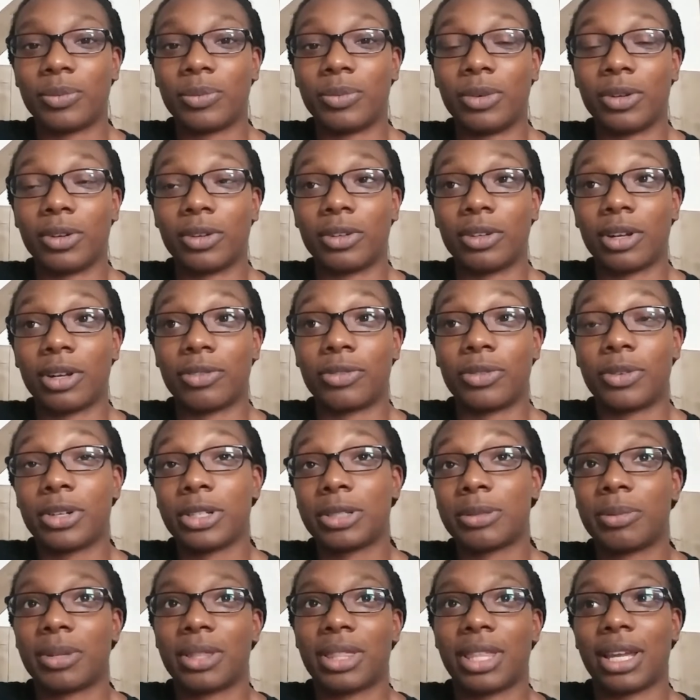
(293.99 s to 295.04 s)
well, of
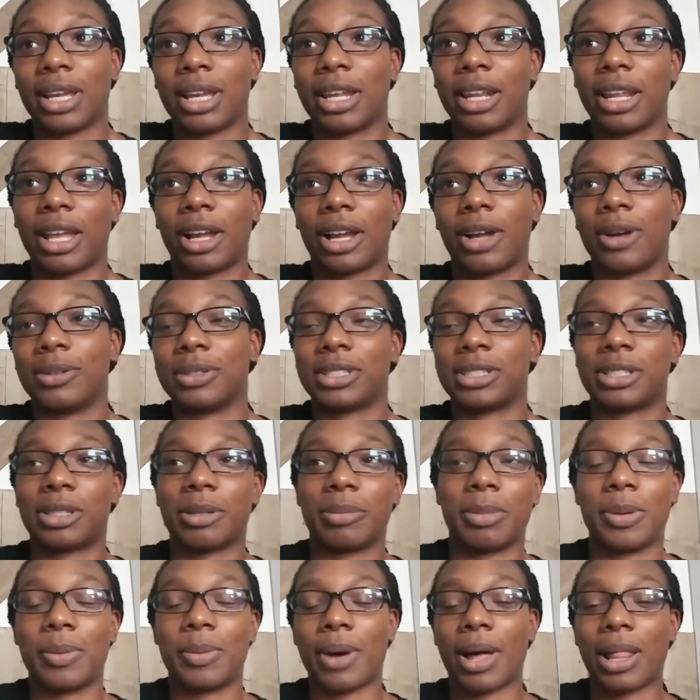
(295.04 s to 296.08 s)
course, we're thinking like, oh, it's just
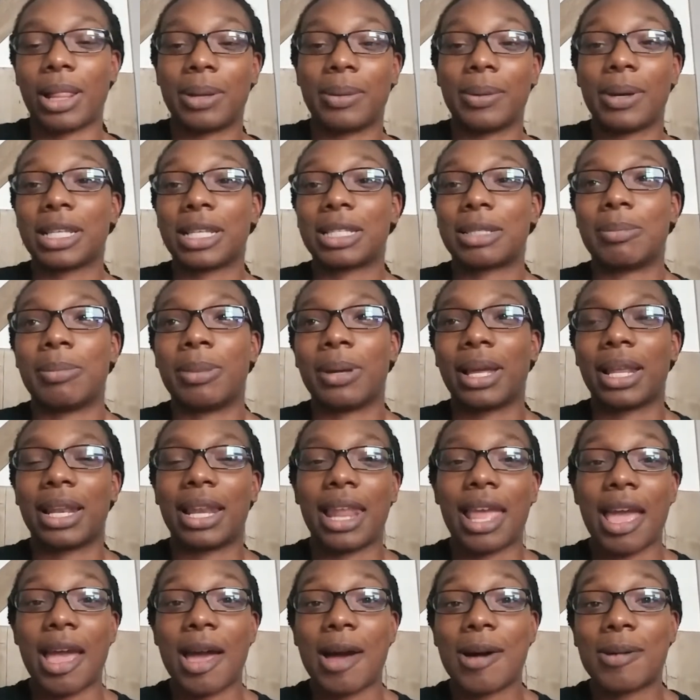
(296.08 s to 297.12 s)
gonna be Wally West, but
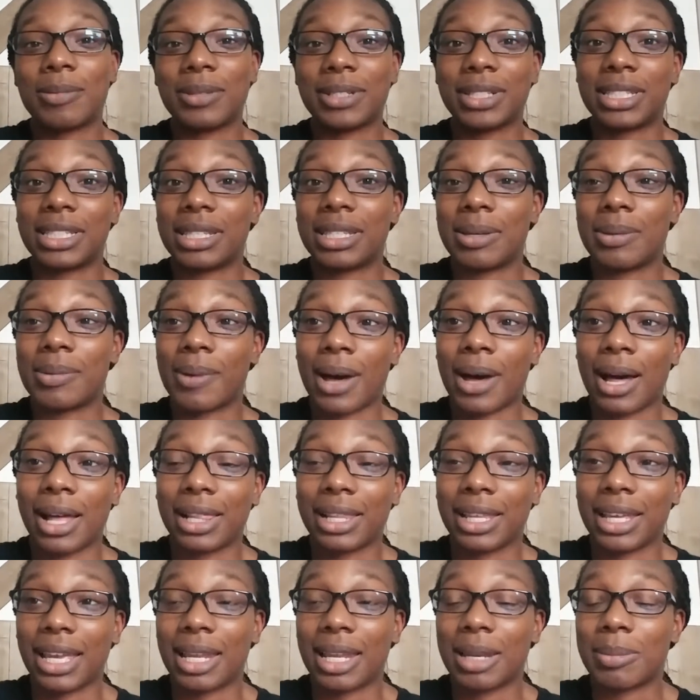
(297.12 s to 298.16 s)
now we see
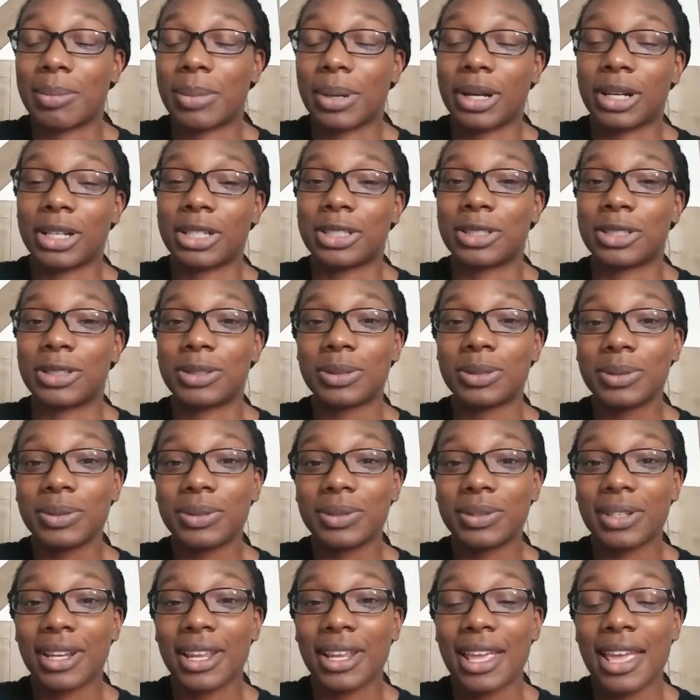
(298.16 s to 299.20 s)
Wally in Barry's
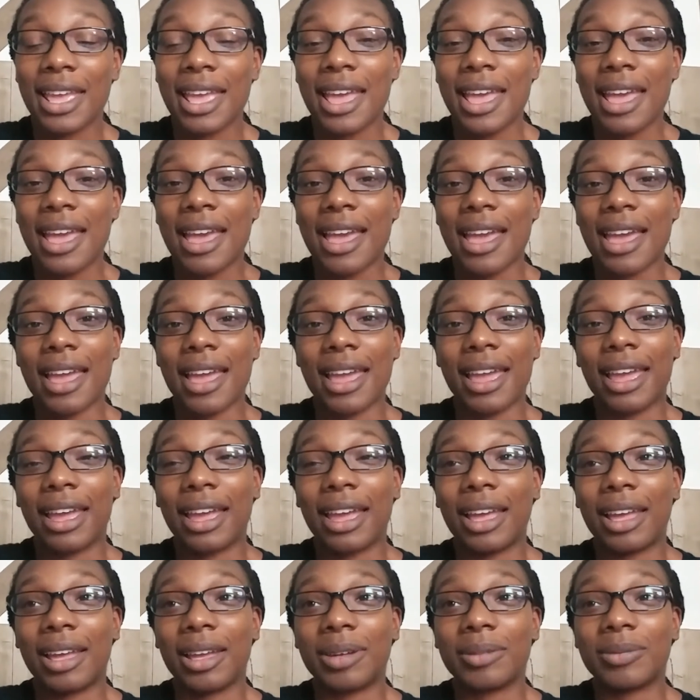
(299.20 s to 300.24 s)
suit,
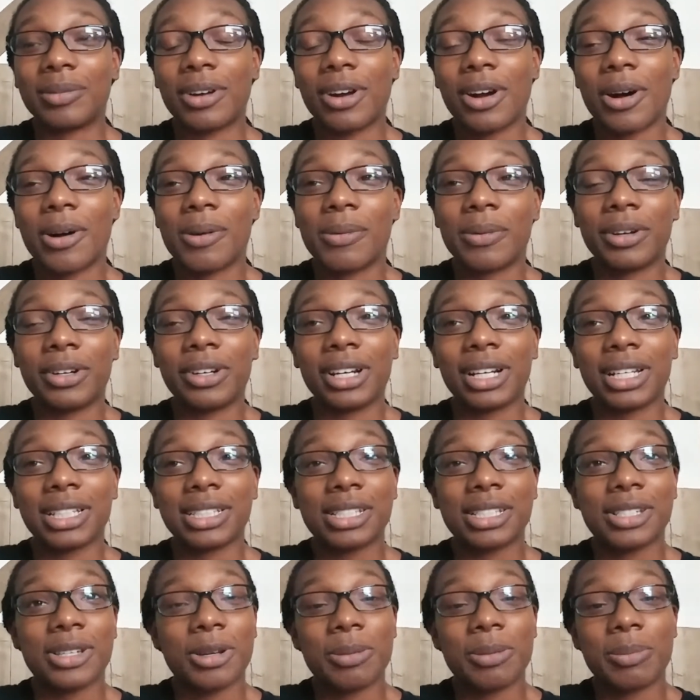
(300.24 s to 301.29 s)
and we're all wondering, is
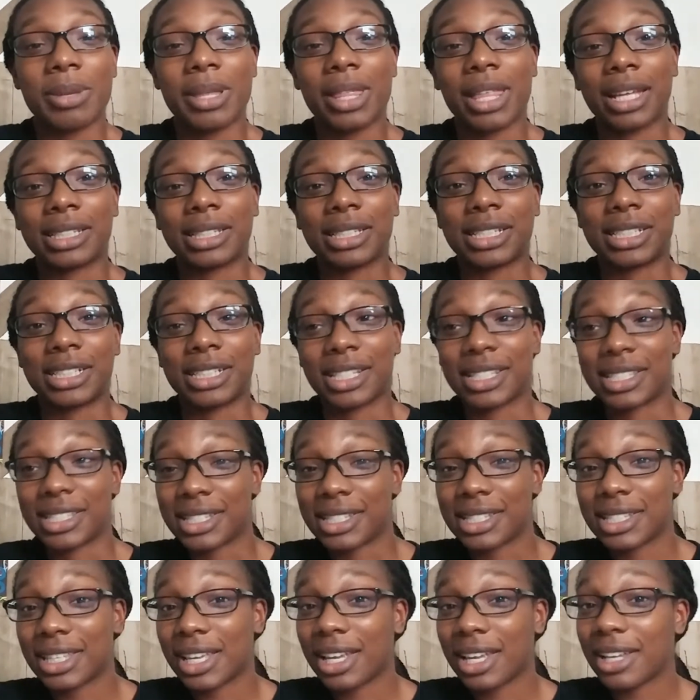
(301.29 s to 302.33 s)
this gonna be like the
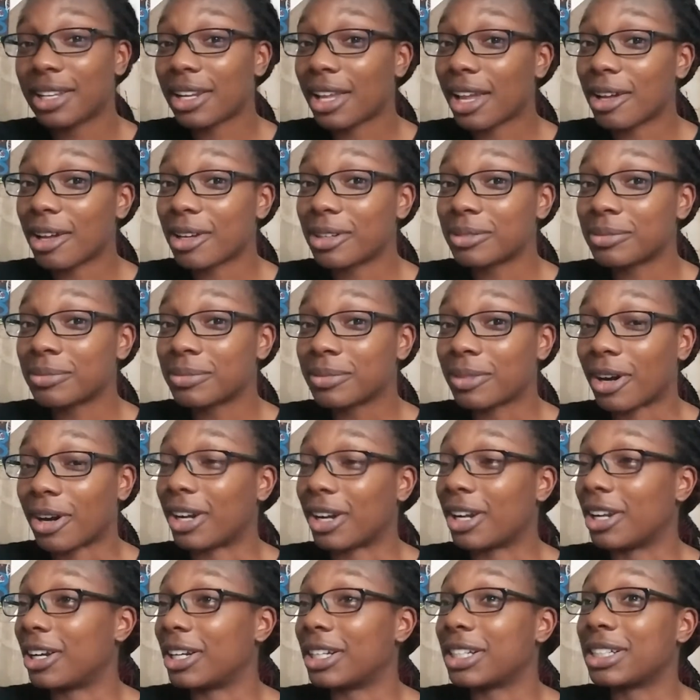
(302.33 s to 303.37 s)
Justice League now?
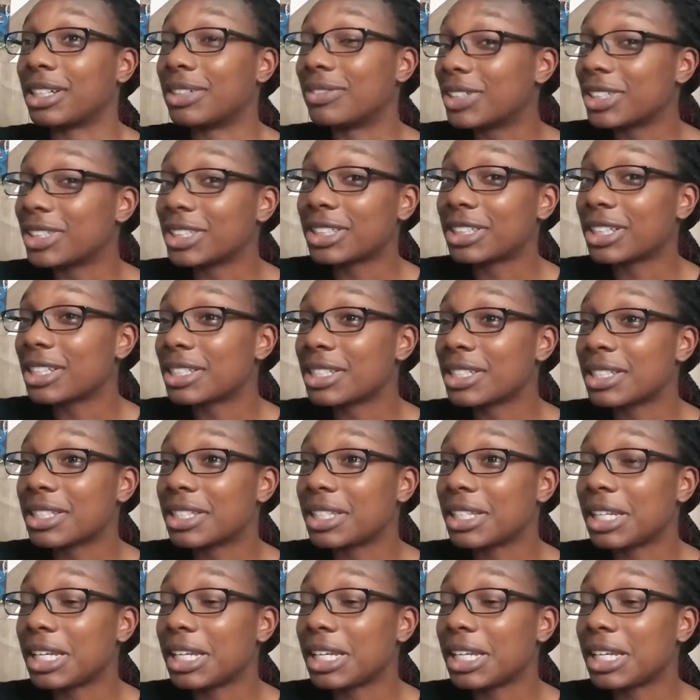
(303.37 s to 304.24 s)
Are they gonna give us Justice